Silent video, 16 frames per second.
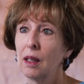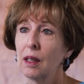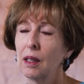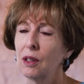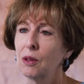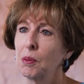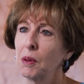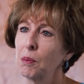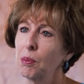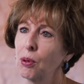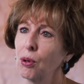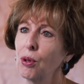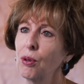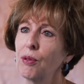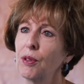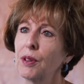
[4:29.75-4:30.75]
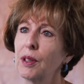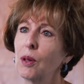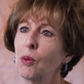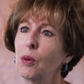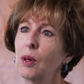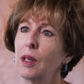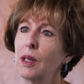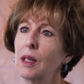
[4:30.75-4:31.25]
it's been proven that
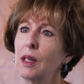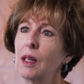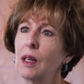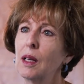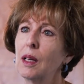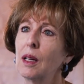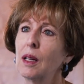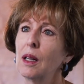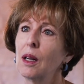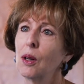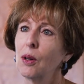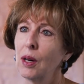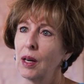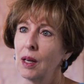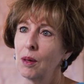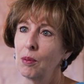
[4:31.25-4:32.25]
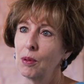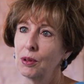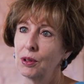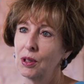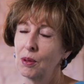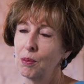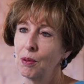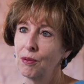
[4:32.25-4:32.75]
we are able
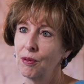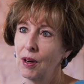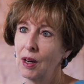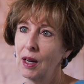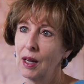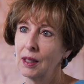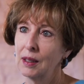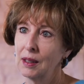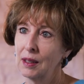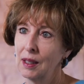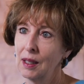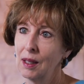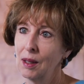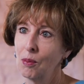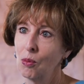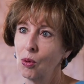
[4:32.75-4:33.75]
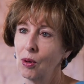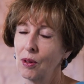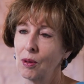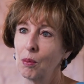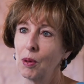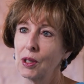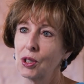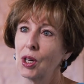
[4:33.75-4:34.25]
to provide them with a
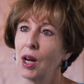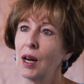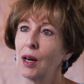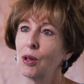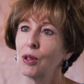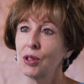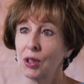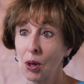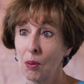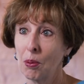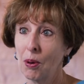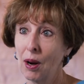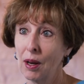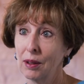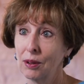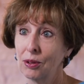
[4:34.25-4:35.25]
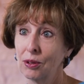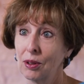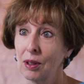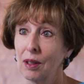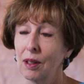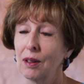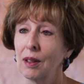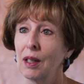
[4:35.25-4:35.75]
much higher sale price
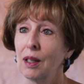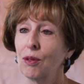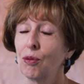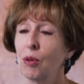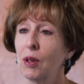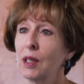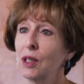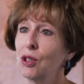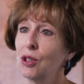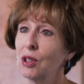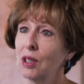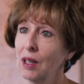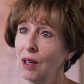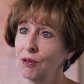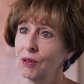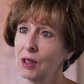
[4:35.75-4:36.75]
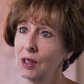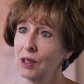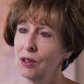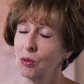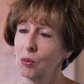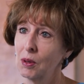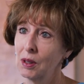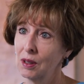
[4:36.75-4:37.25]
than if we had just left it
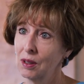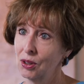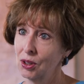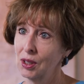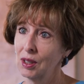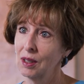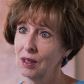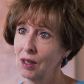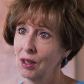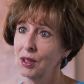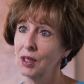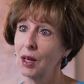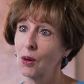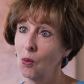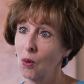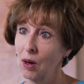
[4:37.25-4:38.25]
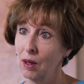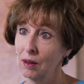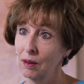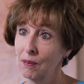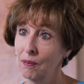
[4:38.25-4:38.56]
as we see it on day one.